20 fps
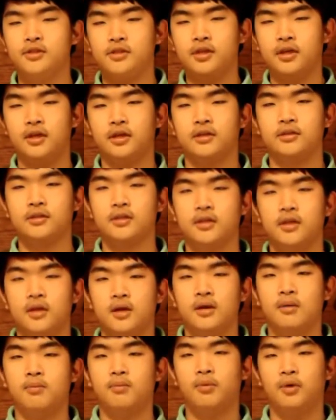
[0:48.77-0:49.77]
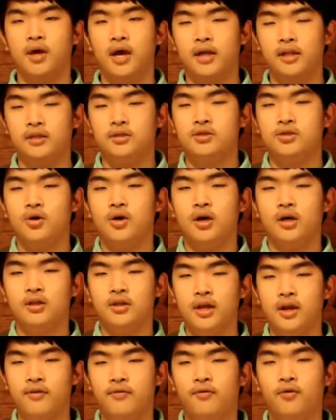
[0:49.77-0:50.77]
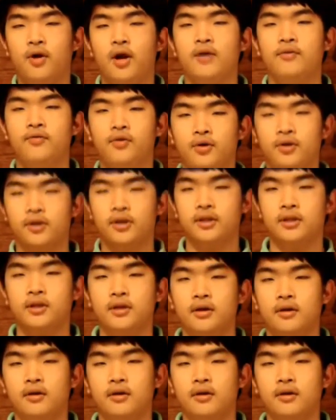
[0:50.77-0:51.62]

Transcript: things, and so I, therefore I voted.